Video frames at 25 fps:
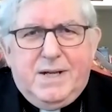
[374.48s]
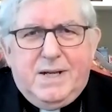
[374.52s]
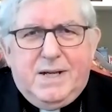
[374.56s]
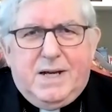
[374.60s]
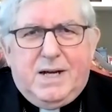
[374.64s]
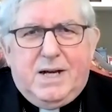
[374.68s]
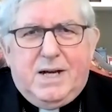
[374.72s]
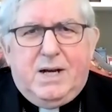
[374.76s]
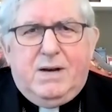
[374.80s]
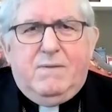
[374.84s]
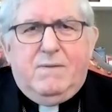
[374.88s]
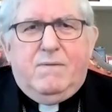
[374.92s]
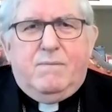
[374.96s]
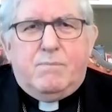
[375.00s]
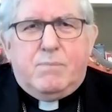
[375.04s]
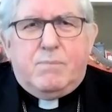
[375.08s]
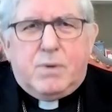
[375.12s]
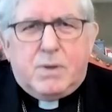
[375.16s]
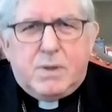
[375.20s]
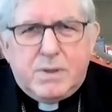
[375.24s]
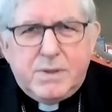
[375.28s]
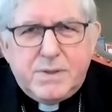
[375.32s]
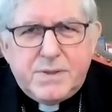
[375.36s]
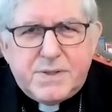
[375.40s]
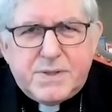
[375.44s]
of
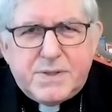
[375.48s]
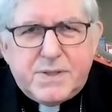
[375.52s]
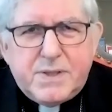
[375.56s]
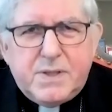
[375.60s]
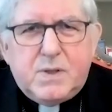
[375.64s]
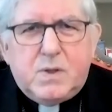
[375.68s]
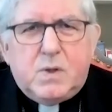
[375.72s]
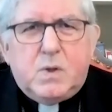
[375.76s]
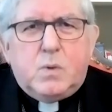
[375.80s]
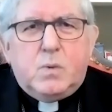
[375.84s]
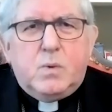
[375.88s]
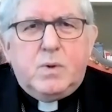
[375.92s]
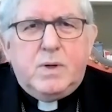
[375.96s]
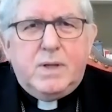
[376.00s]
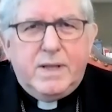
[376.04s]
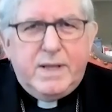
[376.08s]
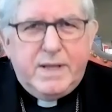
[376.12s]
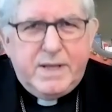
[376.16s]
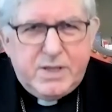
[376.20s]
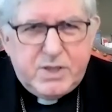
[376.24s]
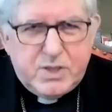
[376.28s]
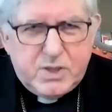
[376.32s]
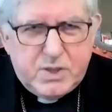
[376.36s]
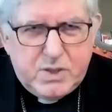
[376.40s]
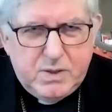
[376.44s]
personal
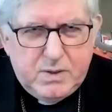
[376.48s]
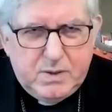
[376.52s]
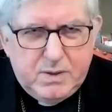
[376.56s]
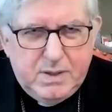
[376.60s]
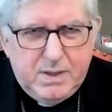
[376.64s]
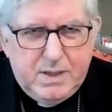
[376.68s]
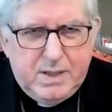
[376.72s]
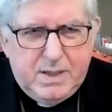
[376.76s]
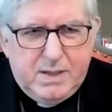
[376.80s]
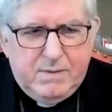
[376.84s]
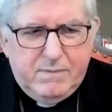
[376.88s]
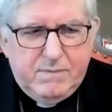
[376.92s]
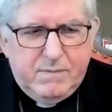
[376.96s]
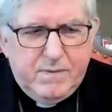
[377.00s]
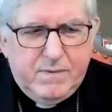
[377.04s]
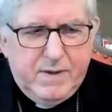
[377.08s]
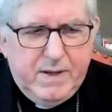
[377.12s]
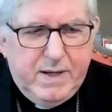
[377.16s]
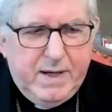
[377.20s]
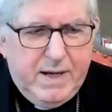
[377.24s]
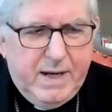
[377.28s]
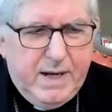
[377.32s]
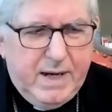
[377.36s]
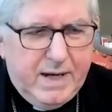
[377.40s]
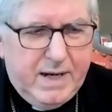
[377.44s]
relational love.
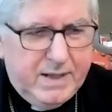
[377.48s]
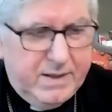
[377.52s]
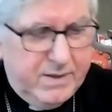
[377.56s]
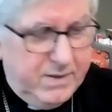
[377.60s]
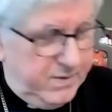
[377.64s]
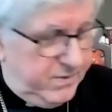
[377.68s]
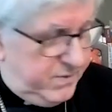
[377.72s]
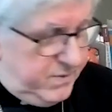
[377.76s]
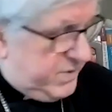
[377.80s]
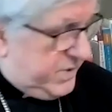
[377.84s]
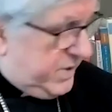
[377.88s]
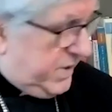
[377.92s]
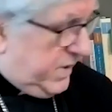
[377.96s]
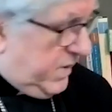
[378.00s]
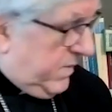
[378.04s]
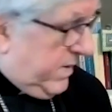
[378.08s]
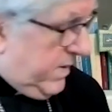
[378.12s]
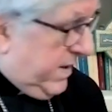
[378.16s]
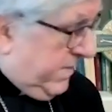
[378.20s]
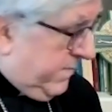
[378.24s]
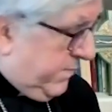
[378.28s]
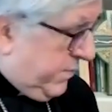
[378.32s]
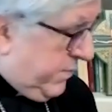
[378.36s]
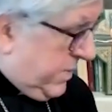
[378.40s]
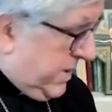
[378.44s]
And there's a
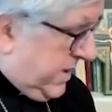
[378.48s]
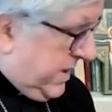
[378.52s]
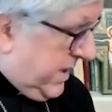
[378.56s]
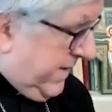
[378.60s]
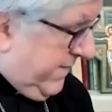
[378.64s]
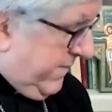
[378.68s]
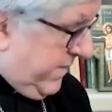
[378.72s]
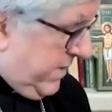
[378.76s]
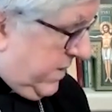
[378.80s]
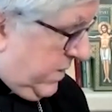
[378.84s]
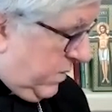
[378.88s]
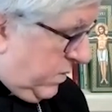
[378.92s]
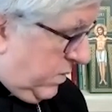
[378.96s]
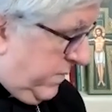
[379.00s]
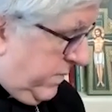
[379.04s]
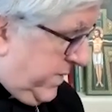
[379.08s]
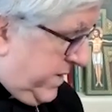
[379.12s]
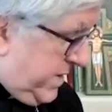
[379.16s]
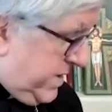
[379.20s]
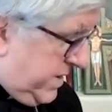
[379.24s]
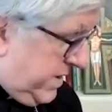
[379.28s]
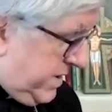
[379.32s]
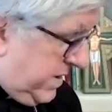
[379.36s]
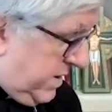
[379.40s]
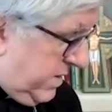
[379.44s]
great book. I've got a whole
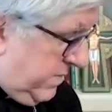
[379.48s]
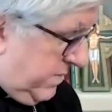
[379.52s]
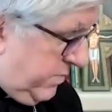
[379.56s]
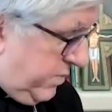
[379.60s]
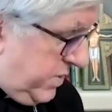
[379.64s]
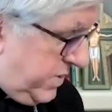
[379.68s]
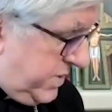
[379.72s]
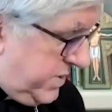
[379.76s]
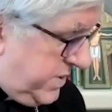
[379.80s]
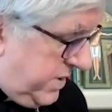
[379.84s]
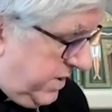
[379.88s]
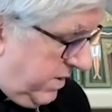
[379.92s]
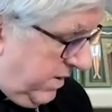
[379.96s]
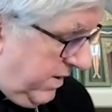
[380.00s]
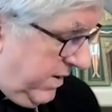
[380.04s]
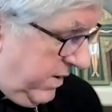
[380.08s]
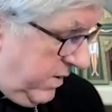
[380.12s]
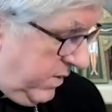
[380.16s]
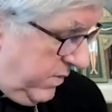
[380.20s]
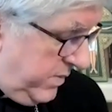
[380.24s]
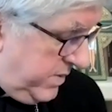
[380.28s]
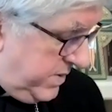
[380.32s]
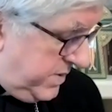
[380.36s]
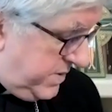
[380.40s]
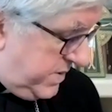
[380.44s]
bunch of little books here. I
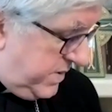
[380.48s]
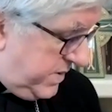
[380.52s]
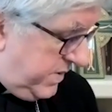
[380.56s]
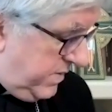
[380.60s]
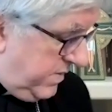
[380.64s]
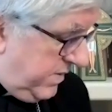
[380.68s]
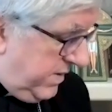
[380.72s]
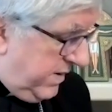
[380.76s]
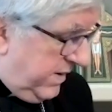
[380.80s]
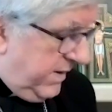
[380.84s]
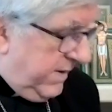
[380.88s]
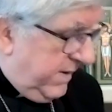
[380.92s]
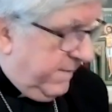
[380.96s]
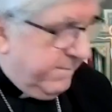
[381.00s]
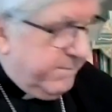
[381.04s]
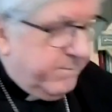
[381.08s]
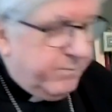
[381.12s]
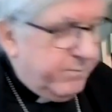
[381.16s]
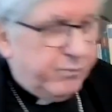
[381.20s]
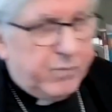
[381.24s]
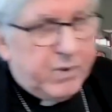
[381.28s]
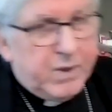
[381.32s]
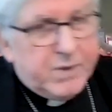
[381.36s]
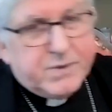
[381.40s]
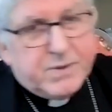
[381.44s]
always do.
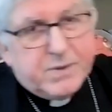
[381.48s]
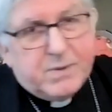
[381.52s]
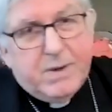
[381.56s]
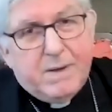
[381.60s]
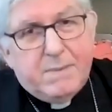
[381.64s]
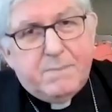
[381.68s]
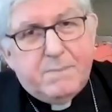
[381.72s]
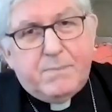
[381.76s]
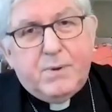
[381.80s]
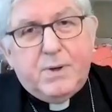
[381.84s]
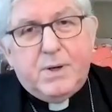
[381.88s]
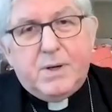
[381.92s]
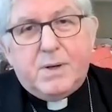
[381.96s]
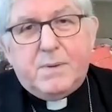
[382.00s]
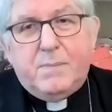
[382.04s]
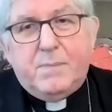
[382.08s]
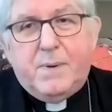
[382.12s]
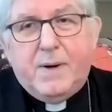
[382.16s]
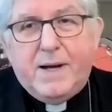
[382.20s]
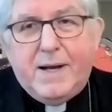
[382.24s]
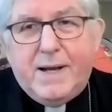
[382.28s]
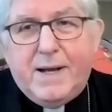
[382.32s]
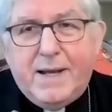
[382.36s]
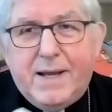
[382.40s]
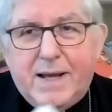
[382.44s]
There's a great book
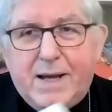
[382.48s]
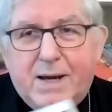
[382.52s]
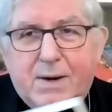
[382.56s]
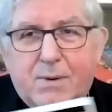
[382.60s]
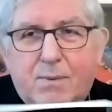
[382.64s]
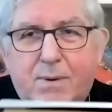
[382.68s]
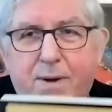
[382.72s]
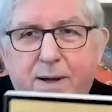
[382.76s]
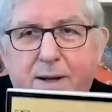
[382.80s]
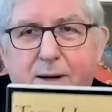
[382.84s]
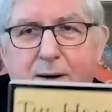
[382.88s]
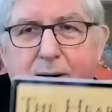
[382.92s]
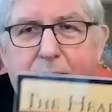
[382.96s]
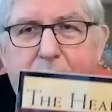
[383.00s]
by a writer